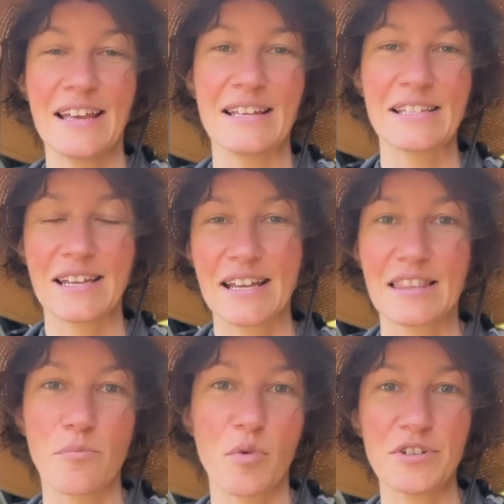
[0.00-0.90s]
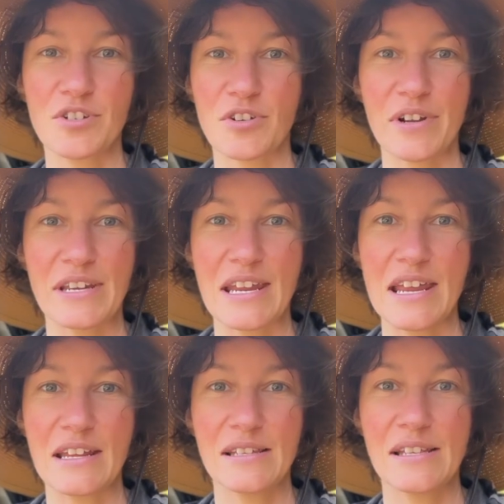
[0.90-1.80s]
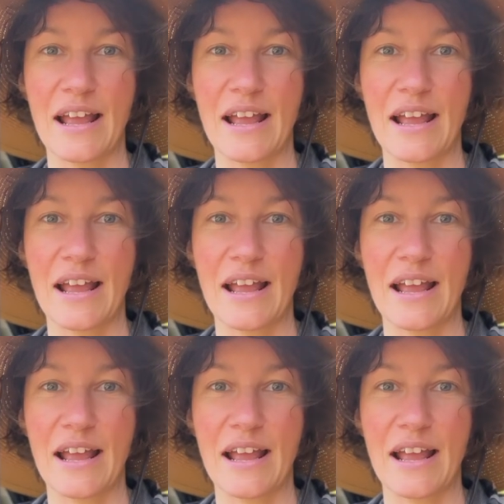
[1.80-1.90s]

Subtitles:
It's going to get the moisture it needs,